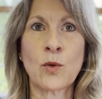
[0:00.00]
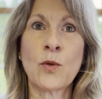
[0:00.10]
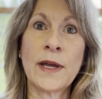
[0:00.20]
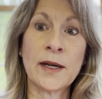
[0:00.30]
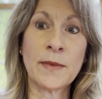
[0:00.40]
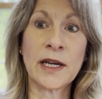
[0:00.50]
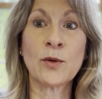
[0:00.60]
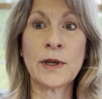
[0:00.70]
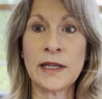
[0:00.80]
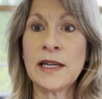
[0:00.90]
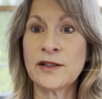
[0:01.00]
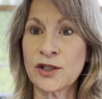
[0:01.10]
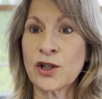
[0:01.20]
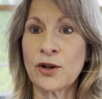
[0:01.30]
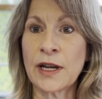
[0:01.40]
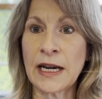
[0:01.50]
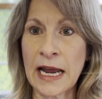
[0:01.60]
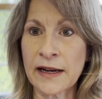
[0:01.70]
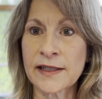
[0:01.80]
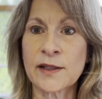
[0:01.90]
well, wait a minute, we need to turn in
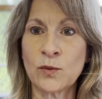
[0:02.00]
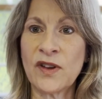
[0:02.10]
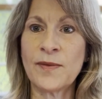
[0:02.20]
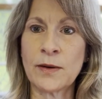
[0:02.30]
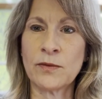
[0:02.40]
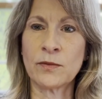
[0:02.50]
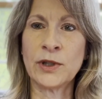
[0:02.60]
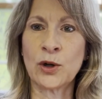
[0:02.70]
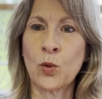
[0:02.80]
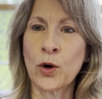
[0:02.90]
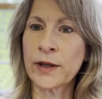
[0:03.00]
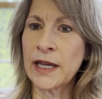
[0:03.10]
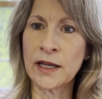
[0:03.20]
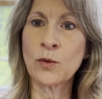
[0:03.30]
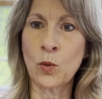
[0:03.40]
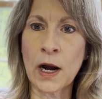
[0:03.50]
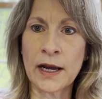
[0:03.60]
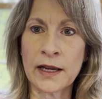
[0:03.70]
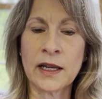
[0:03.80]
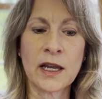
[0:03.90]
X and we've been, working in
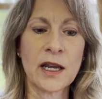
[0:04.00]
Y.